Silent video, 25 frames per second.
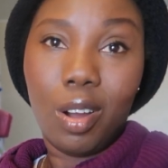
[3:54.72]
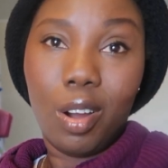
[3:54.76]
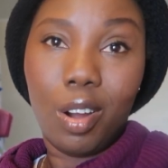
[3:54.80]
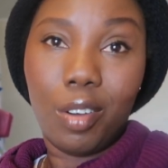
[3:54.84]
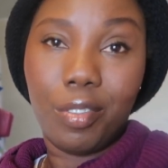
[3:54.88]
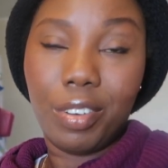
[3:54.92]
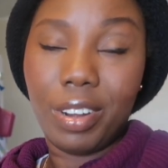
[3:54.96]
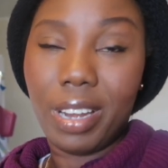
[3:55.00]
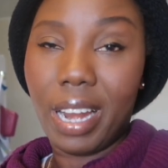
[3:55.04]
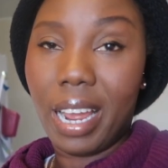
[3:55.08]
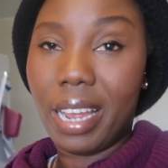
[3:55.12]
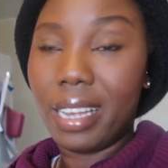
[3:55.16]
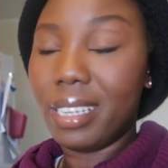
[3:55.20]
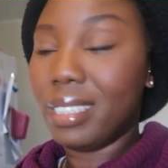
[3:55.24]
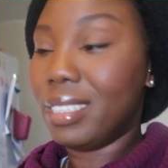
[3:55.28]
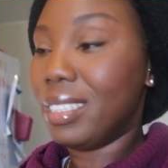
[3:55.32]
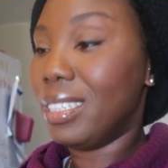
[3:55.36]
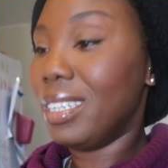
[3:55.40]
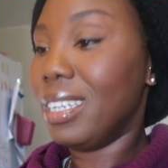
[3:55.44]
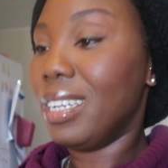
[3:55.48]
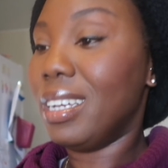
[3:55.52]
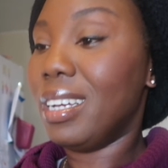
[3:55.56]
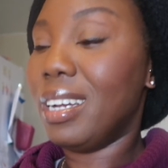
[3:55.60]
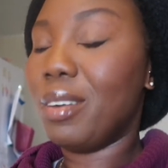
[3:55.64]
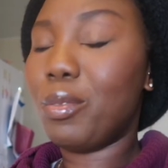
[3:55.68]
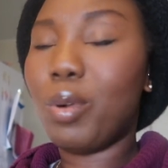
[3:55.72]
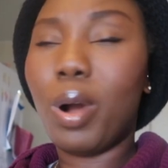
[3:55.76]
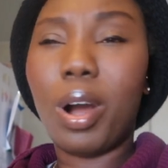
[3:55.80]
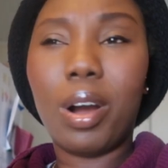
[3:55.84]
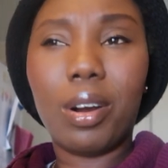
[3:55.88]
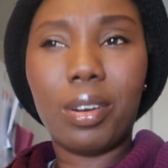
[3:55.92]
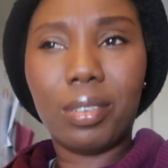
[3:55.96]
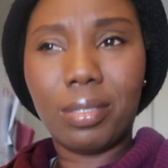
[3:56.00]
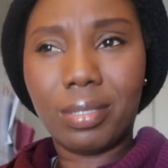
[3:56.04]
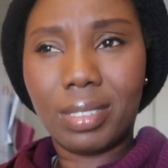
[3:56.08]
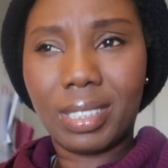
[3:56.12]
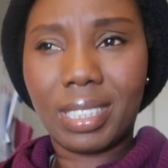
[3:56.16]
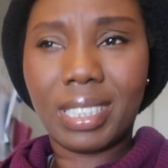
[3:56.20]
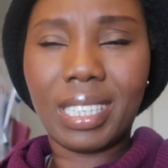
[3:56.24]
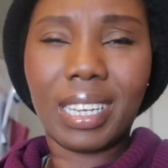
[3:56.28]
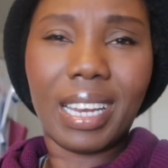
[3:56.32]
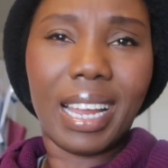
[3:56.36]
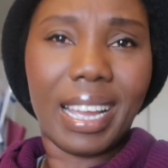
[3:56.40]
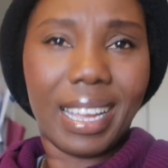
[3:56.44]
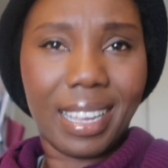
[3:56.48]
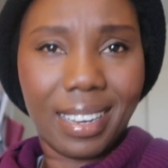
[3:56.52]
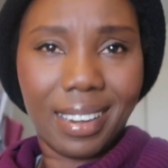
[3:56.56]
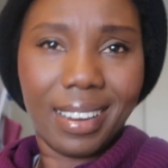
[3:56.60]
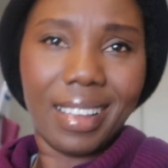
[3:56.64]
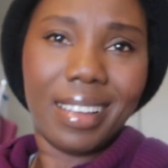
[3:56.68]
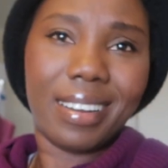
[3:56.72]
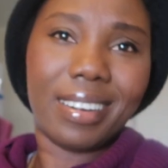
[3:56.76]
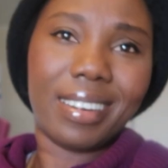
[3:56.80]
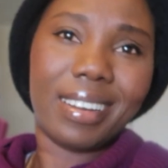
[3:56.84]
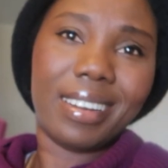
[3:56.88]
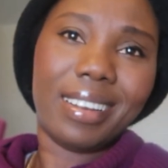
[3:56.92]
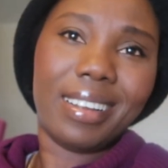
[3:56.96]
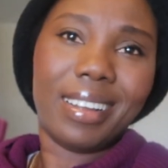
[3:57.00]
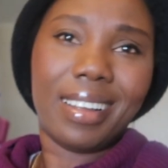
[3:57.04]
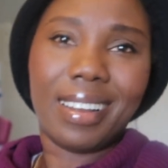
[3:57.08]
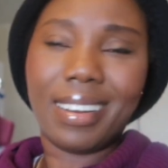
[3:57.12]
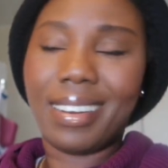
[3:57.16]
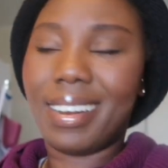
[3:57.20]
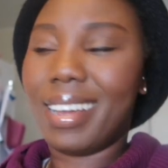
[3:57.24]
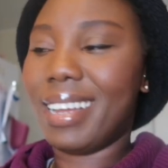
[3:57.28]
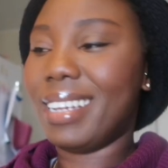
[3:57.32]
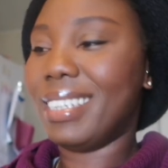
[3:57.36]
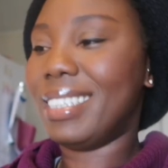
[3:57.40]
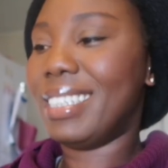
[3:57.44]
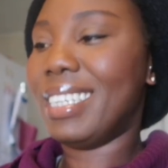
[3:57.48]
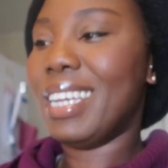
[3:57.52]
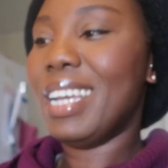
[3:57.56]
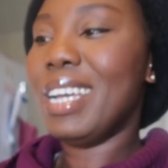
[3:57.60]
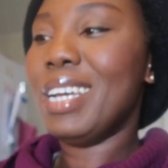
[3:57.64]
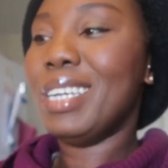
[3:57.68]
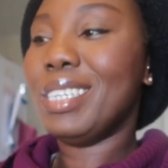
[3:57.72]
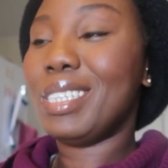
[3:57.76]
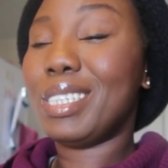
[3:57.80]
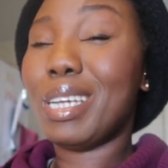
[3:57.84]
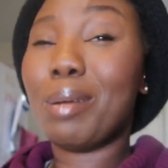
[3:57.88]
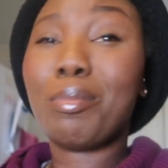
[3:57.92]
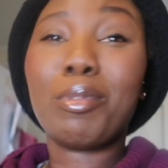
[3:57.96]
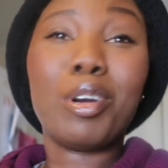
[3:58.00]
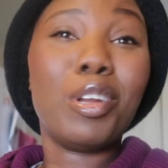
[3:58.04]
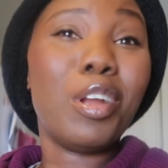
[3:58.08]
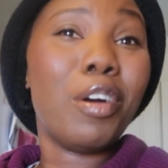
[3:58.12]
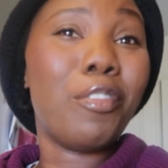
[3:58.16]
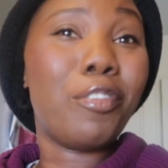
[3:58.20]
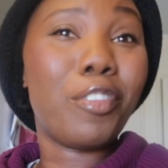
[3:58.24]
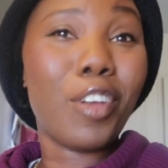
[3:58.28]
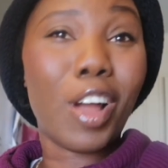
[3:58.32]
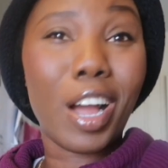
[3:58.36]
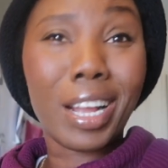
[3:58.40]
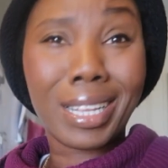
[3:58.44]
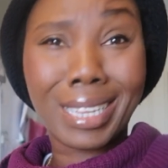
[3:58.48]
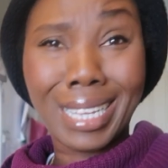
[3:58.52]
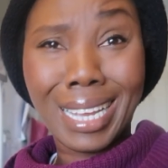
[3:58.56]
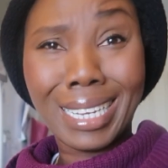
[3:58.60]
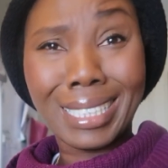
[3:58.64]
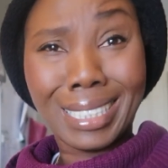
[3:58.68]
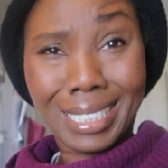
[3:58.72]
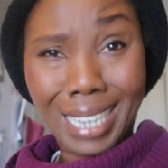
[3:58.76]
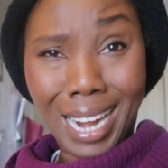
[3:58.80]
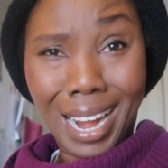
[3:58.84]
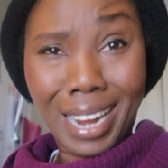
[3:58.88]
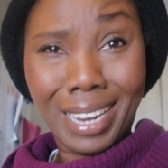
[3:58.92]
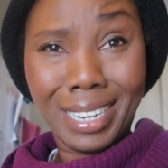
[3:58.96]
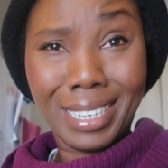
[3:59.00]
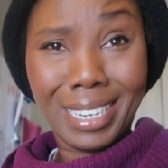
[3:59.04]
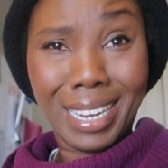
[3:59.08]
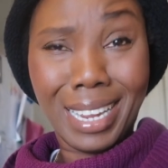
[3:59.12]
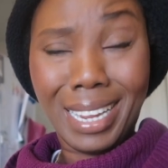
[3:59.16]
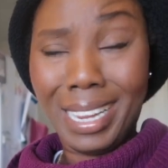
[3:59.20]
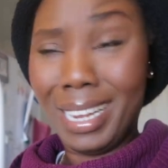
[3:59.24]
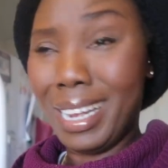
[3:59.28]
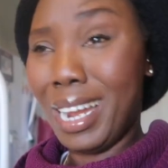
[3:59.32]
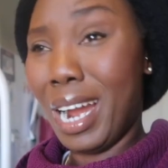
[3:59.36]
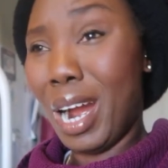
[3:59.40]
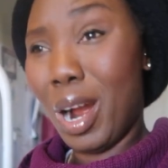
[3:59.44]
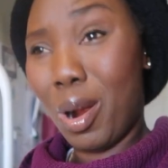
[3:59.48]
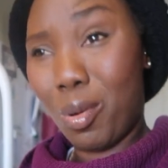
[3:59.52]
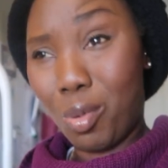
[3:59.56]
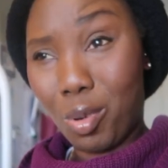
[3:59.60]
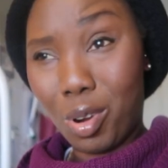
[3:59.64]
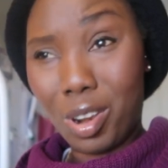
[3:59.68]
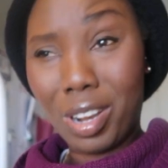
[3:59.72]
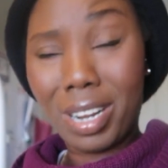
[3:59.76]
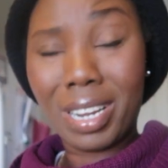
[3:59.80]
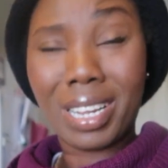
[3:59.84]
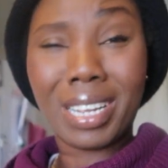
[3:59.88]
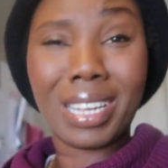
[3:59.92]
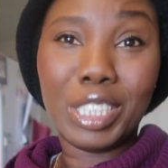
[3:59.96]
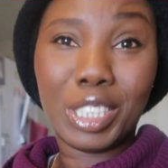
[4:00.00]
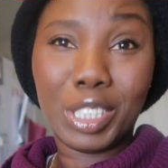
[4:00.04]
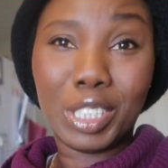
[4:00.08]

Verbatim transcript: overnight. Well, till like later at night. So I'm gonna vlog the entire day of work